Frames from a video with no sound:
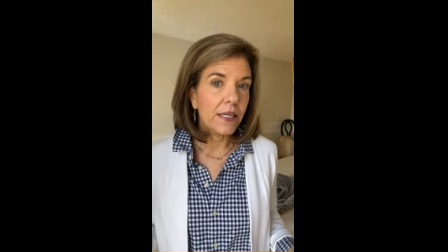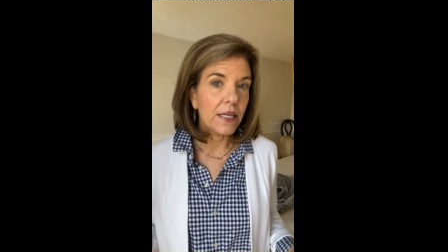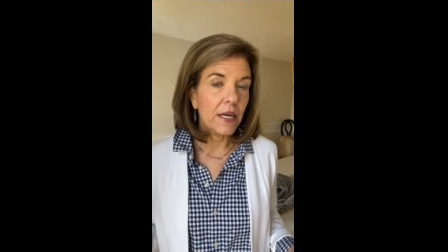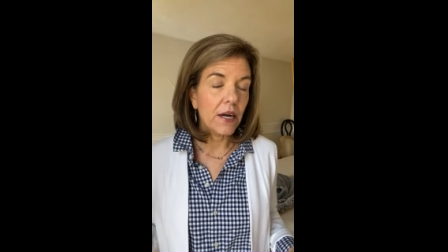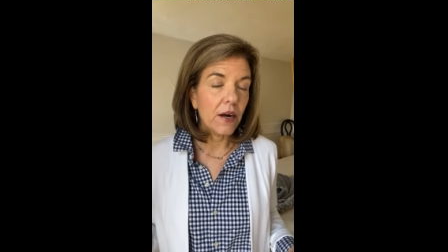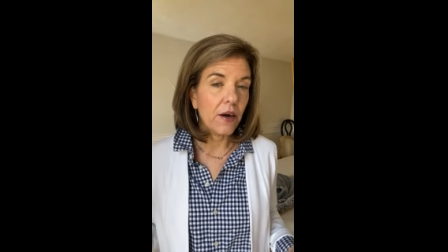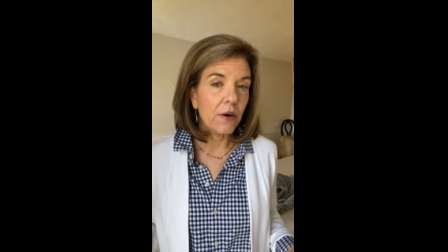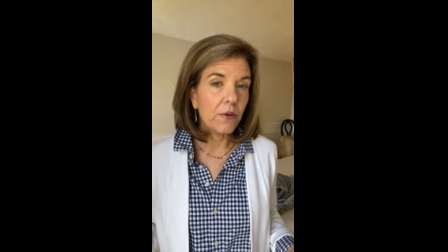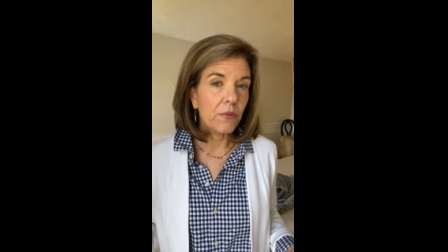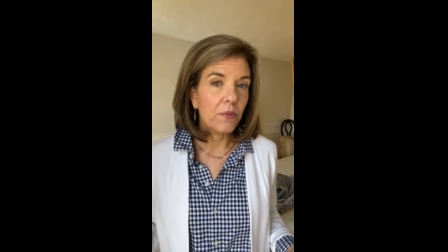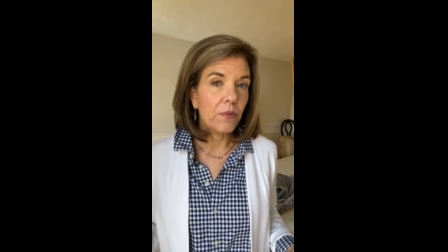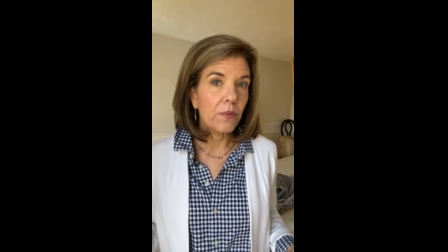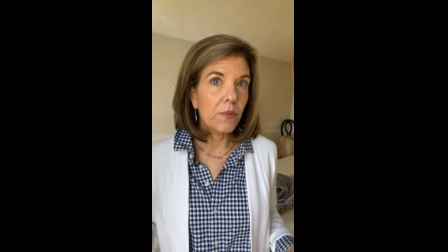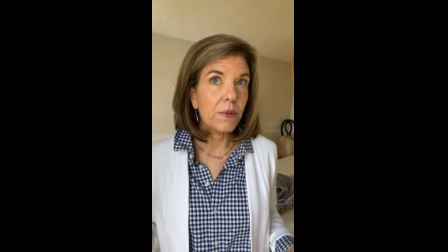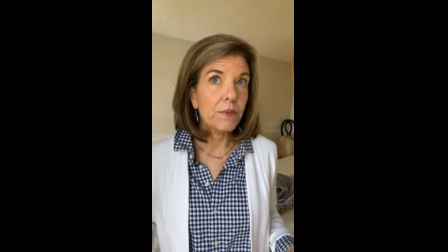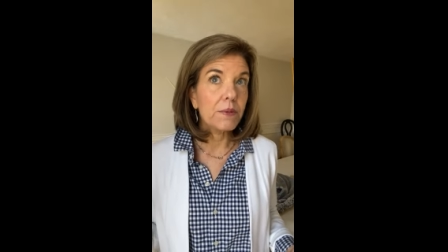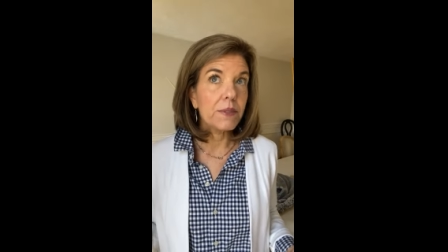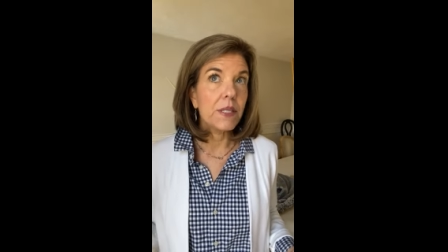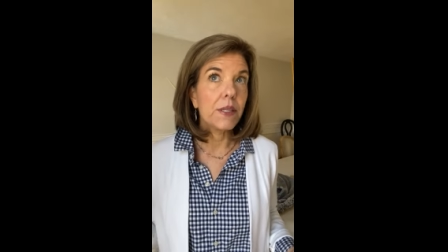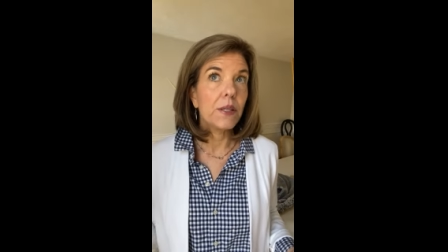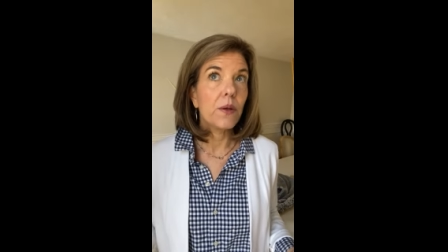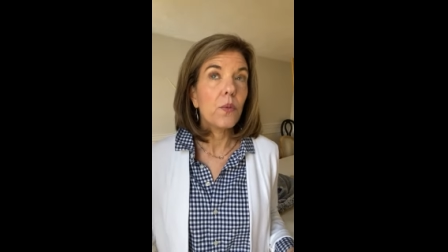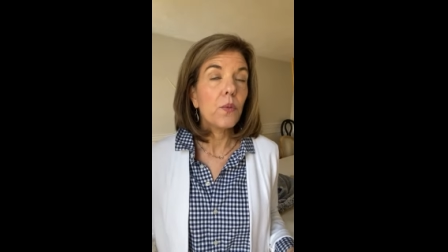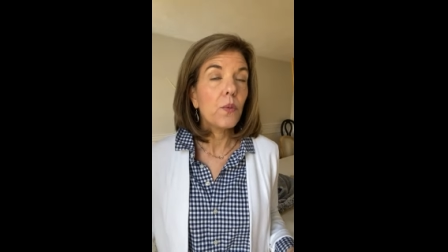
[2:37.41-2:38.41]
in our it
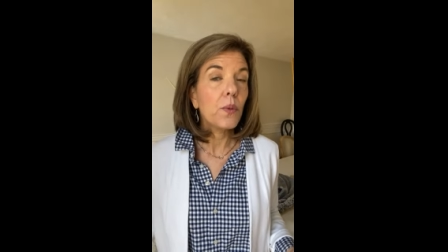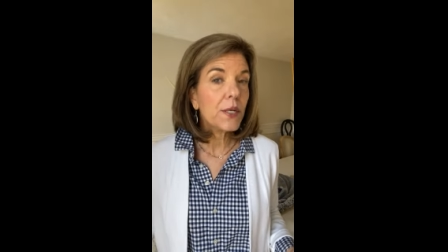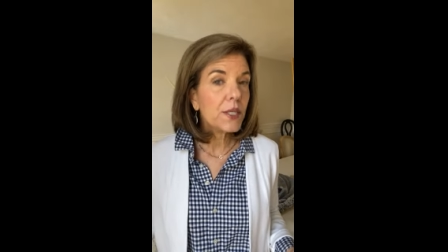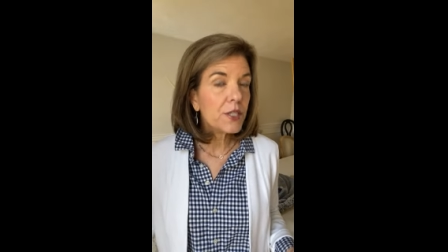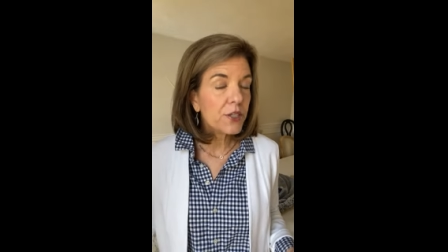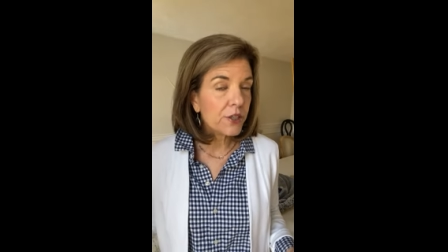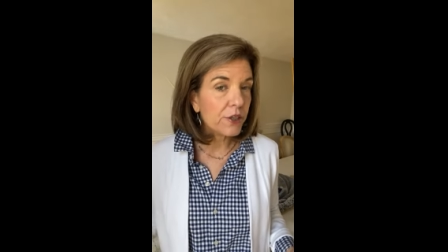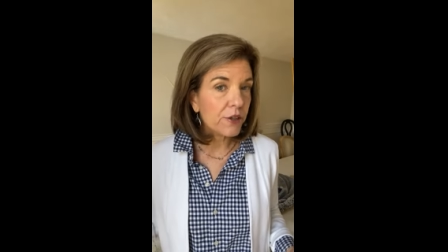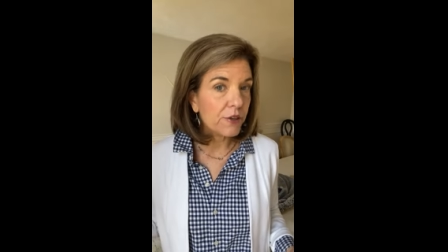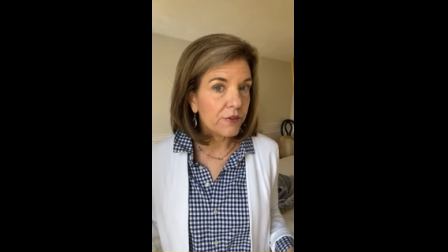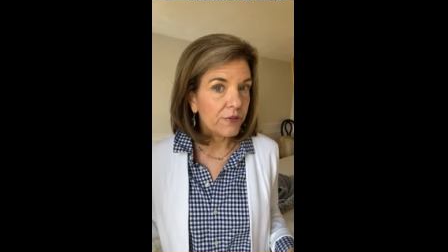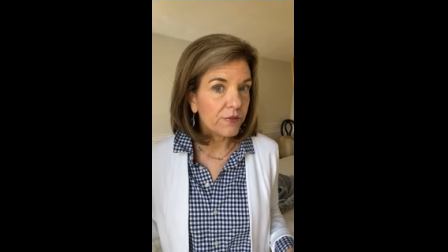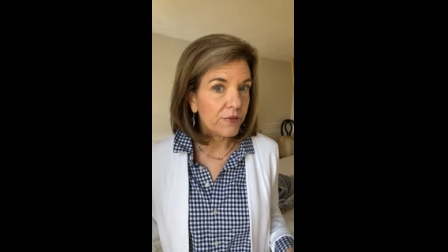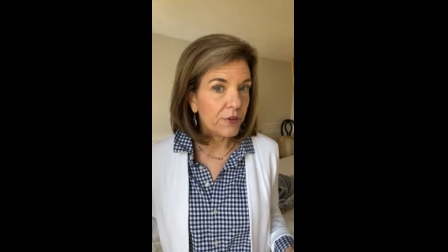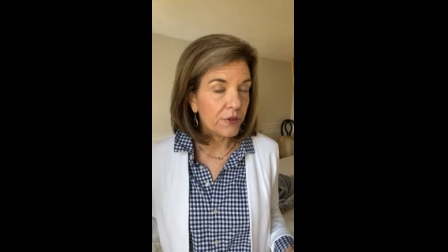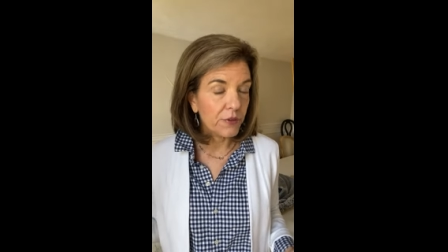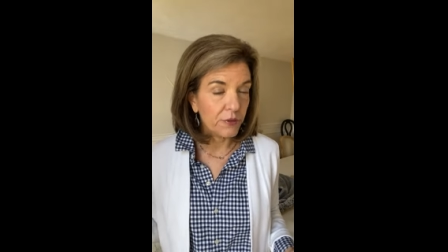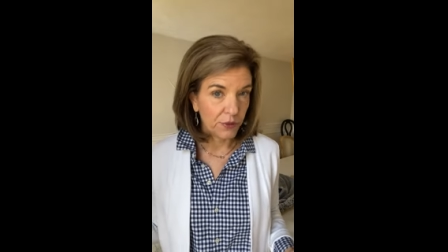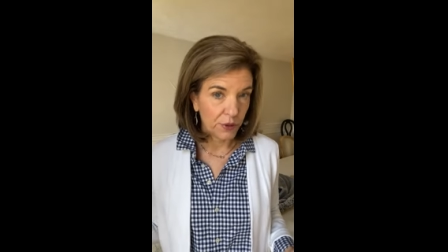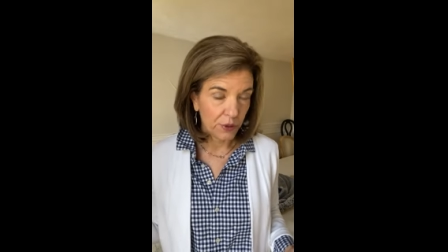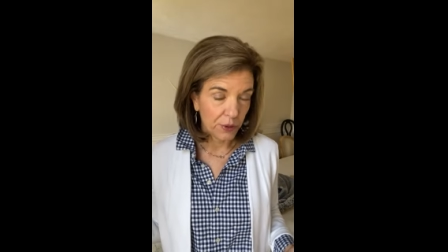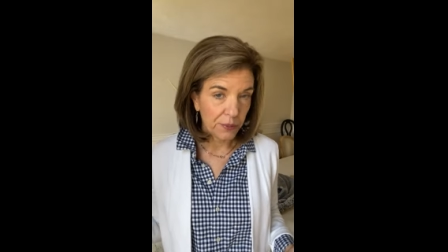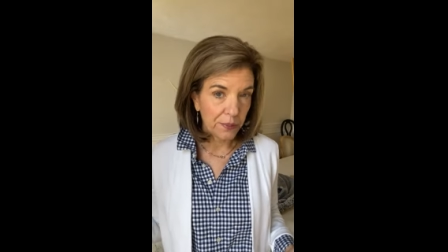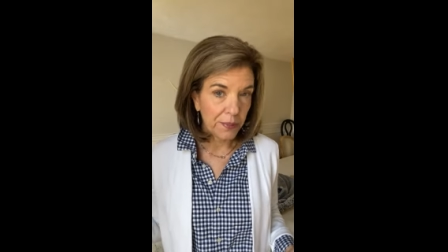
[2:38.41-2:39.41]
was in the winter
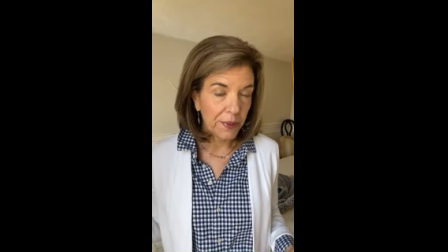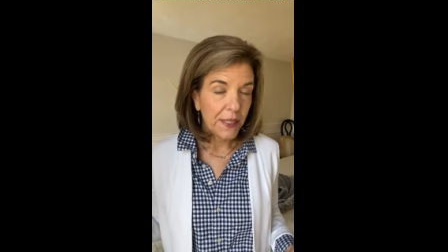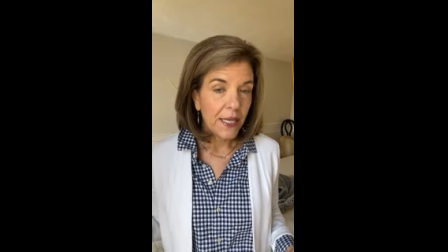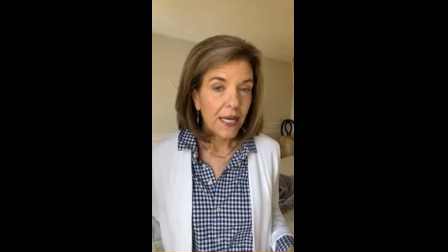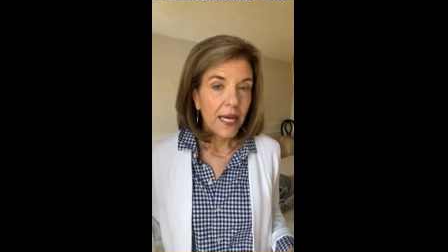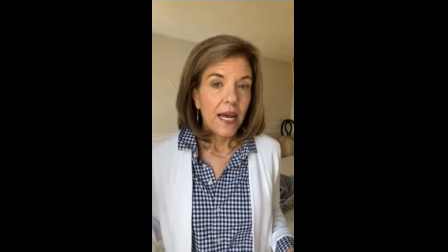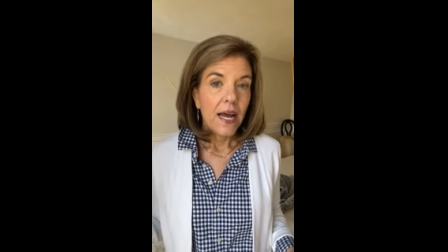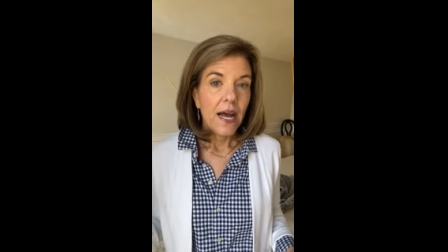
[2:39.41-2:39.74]
group,